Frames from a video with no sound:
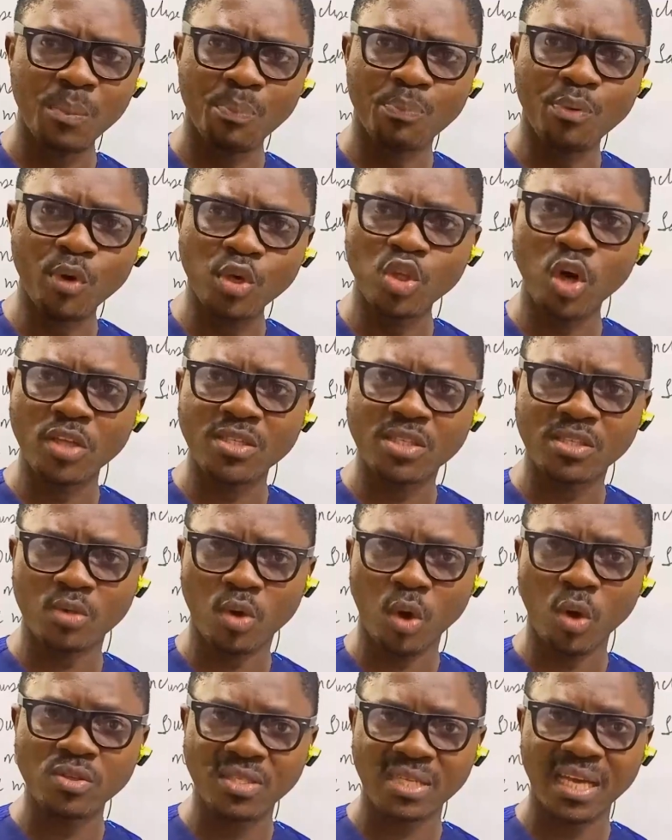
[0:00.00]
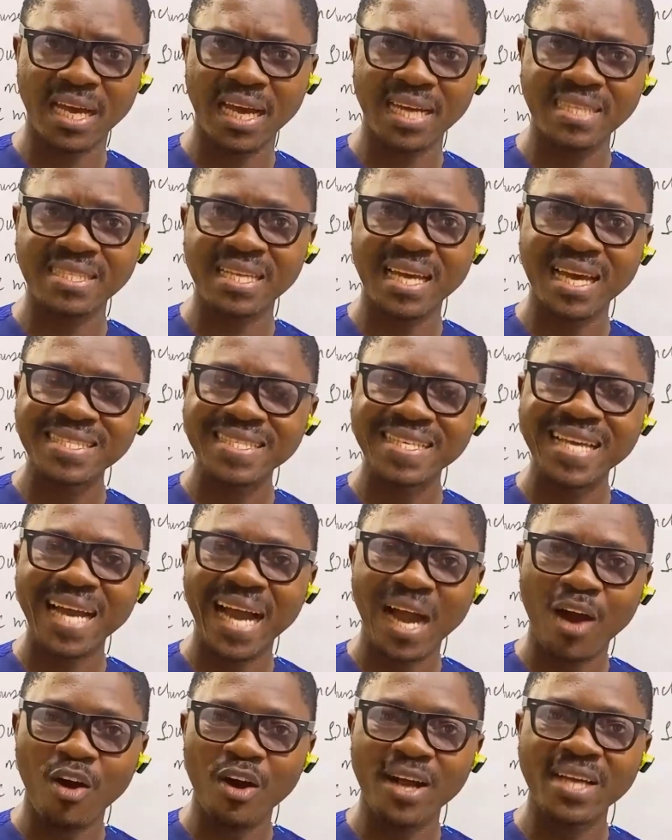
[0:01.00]
products concerned, they
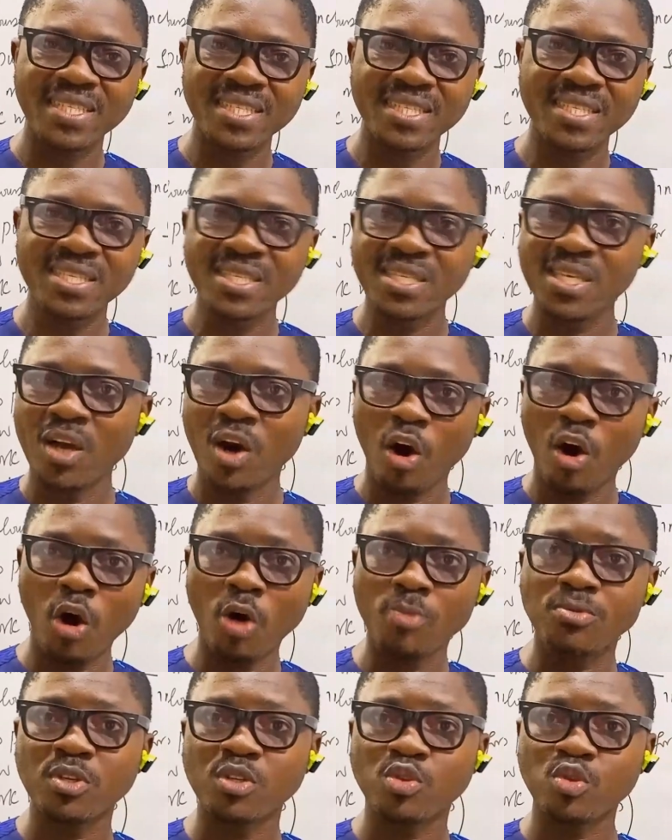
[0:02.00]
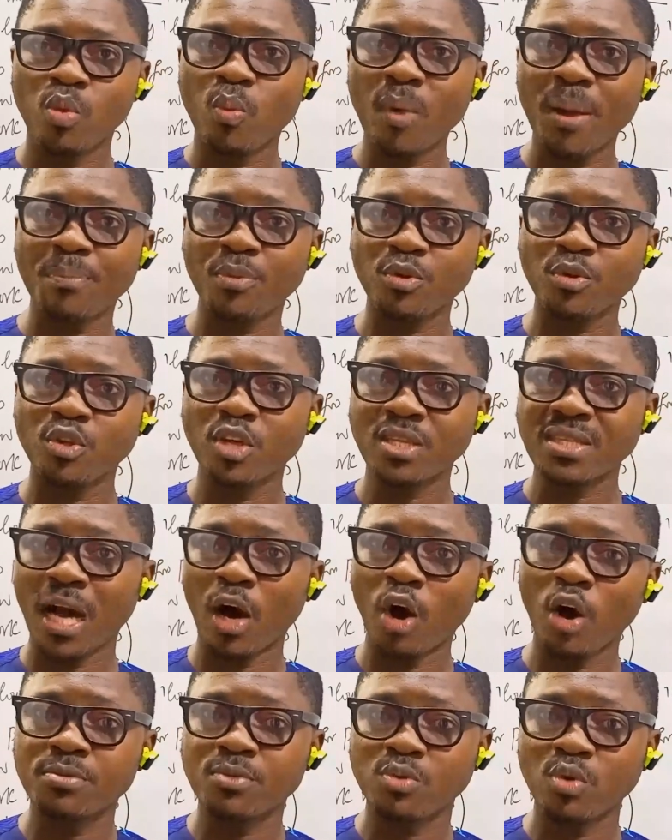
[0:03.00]
are already obsolete. So when products
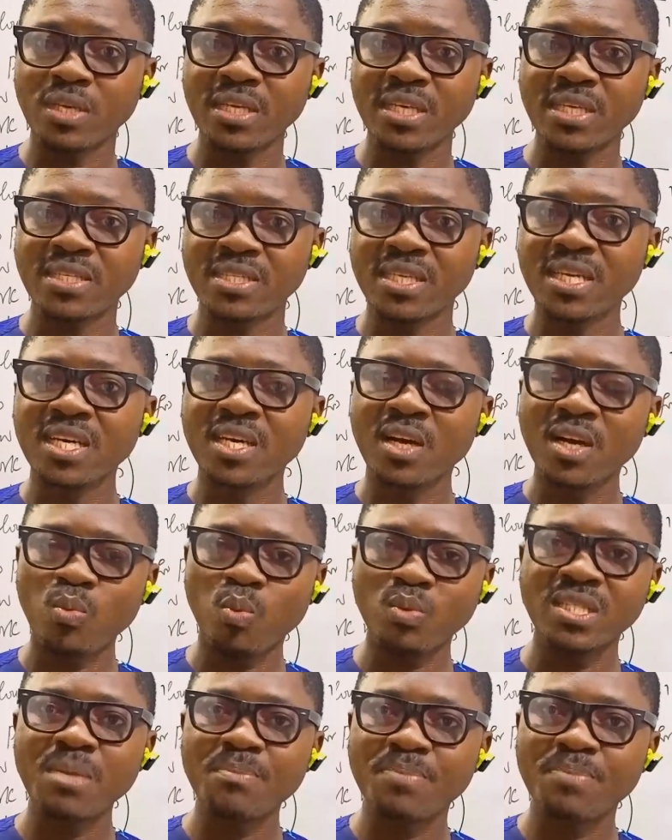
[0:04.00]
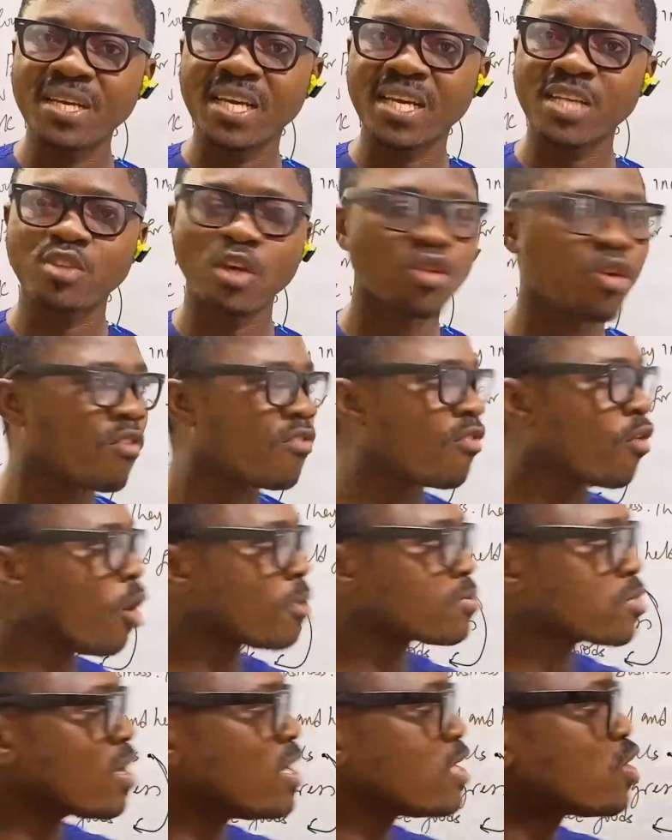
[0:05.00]
are obsolete, the implication of
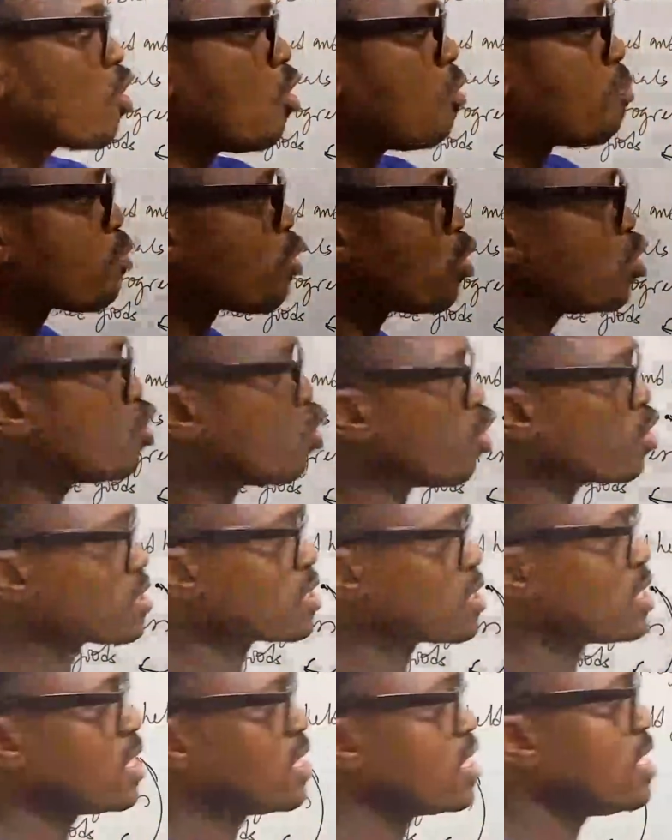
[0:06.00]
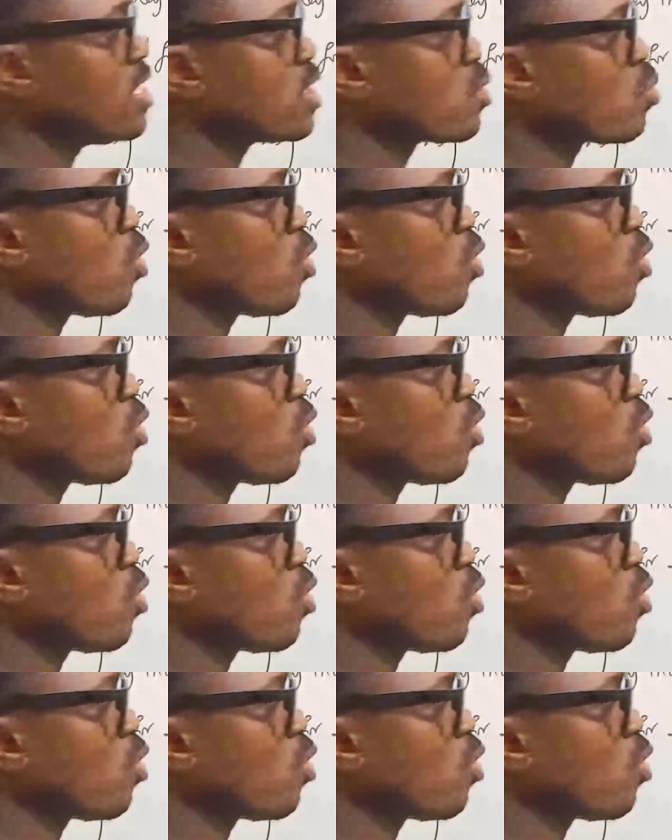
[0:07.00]
obsolescence of products is